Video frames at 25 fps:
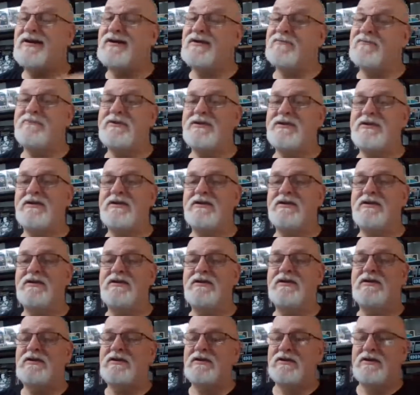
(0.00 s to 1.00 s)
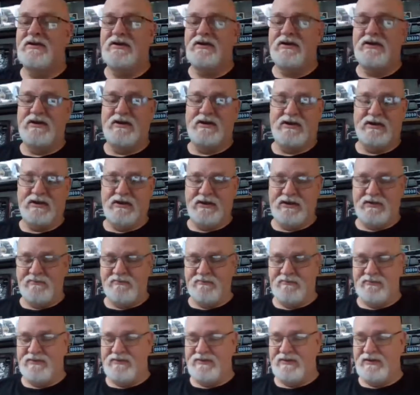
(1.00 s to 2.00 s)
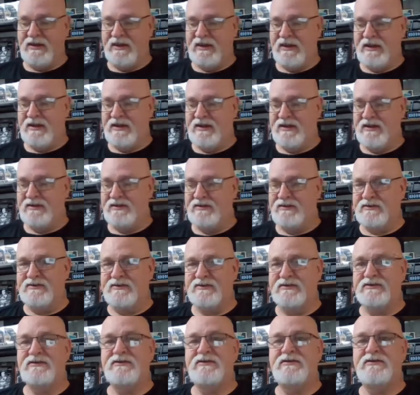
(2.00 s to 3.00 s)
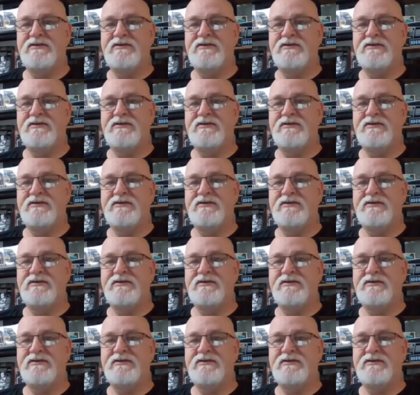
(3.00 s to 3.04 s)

coming, and